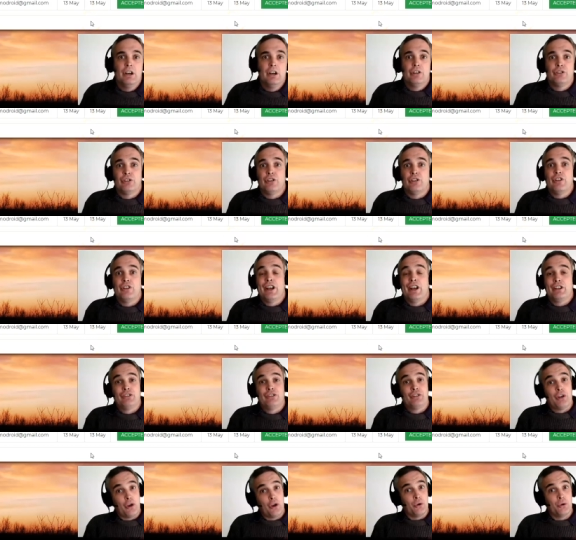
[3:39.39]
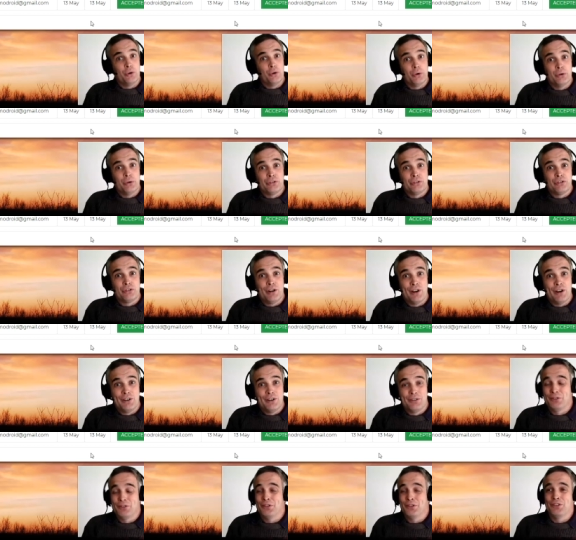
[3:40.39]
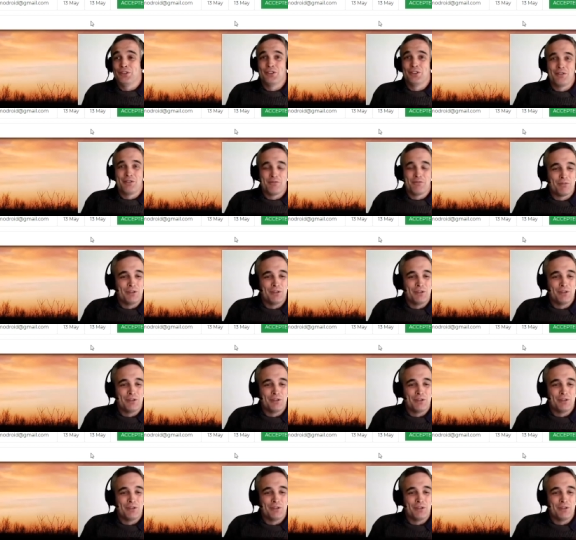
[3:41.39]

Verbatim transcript: So that's horse transfers.